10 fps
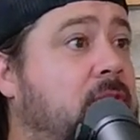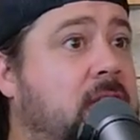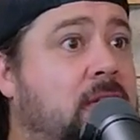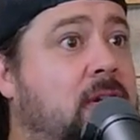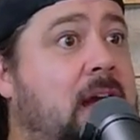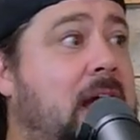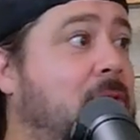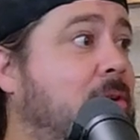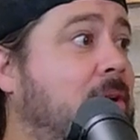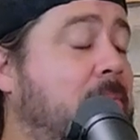It's either an
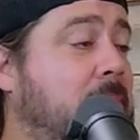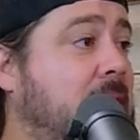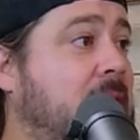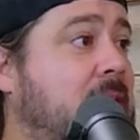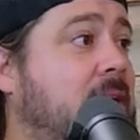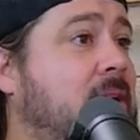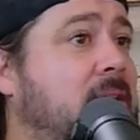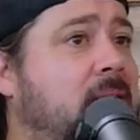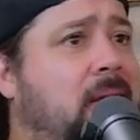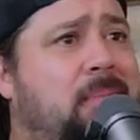hour or a minute.
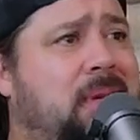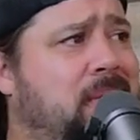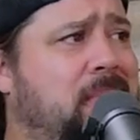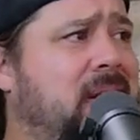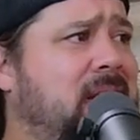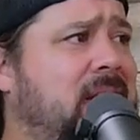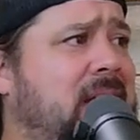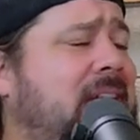Mm-hmm. I'd be mm-hmm. like a minute.